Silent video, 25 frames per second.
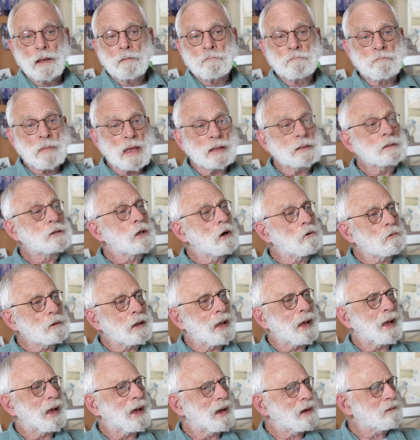men don't
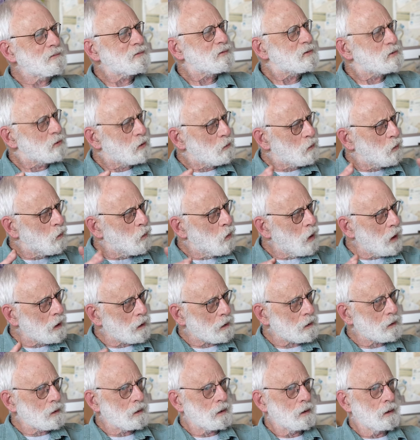have to
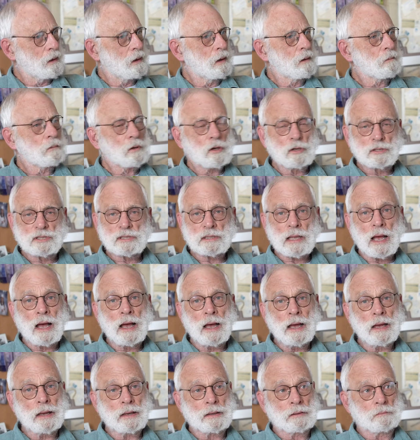work because
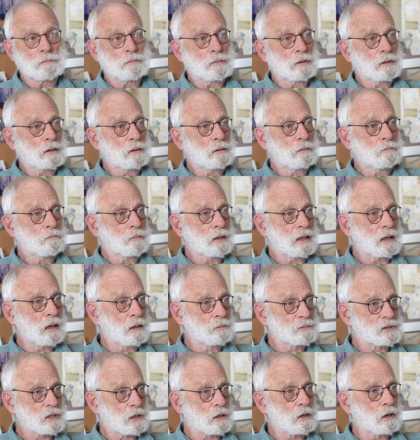time
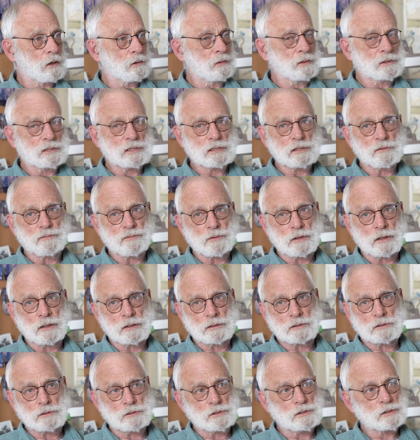becomes a currency for
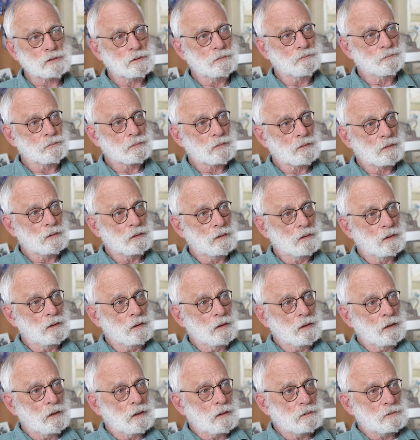hunters
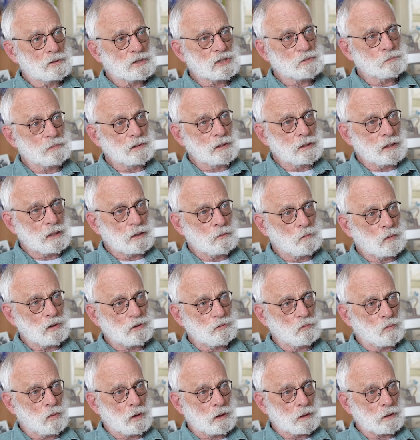splitting
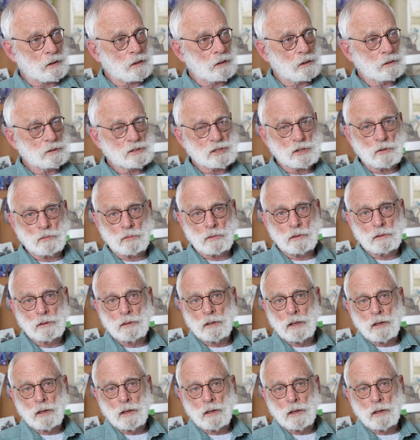with work so